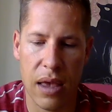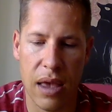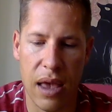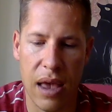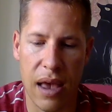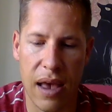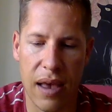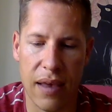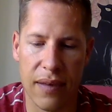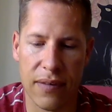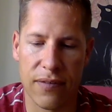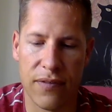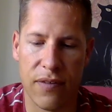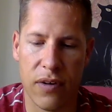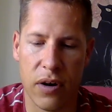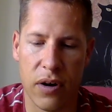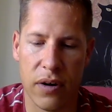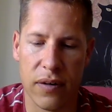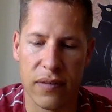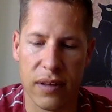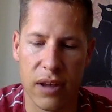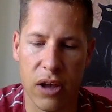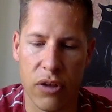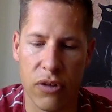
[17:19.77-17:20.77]
As far
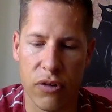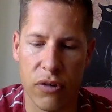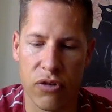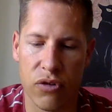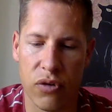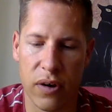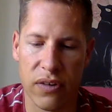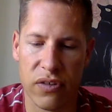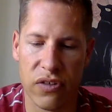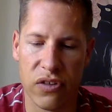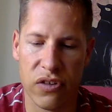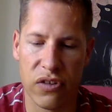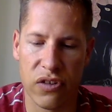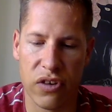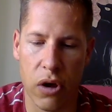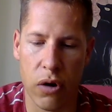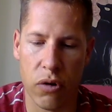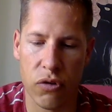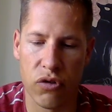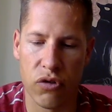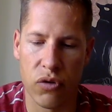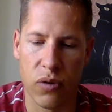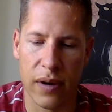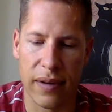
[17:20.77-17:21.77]
as the other choices go,
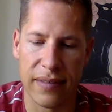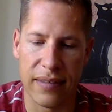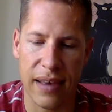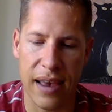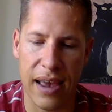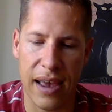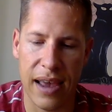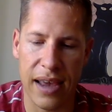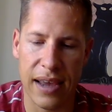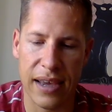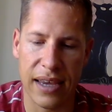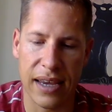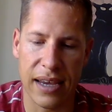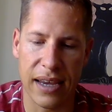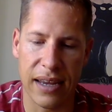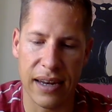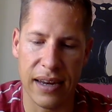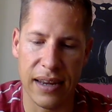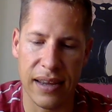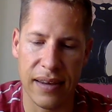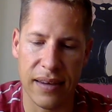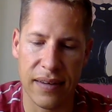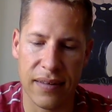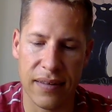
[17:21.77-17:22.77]
choice A,
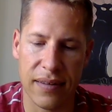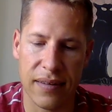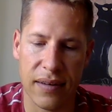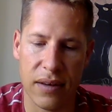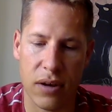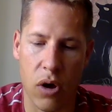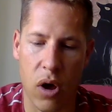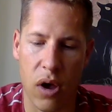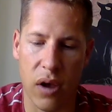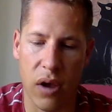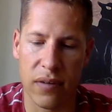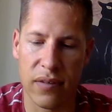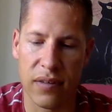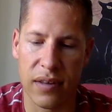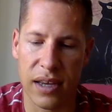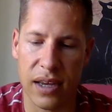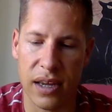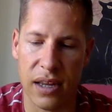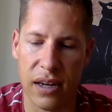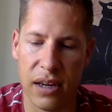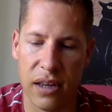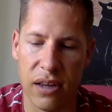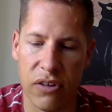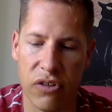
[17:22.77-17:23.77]
kidneys, cause the
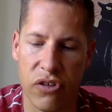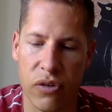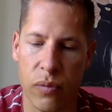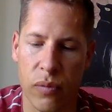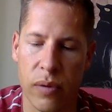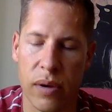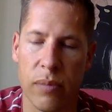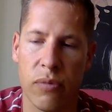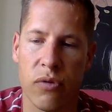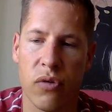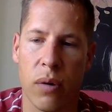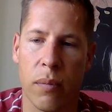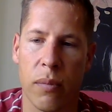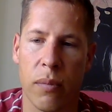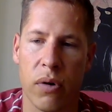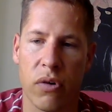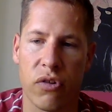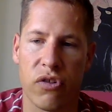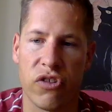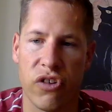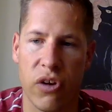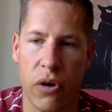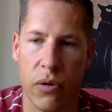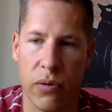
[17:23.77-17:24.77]
kidneys to reabsorb more
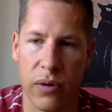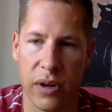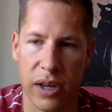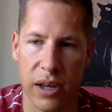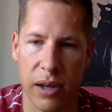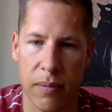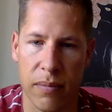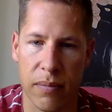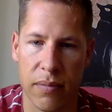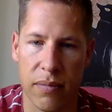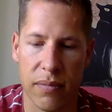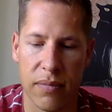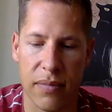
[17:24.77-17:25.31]
sodium.